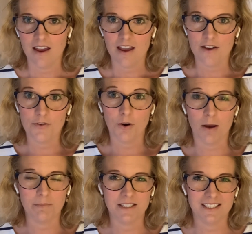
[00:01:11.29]
if you're
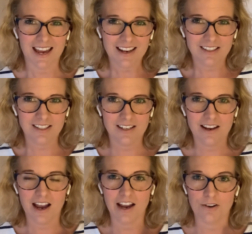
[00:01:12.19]
upset
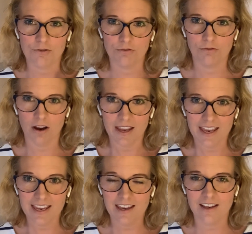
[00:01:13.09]
and
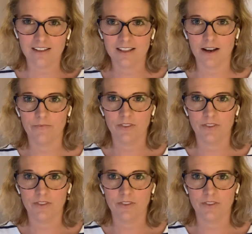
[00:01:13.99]
crying, is that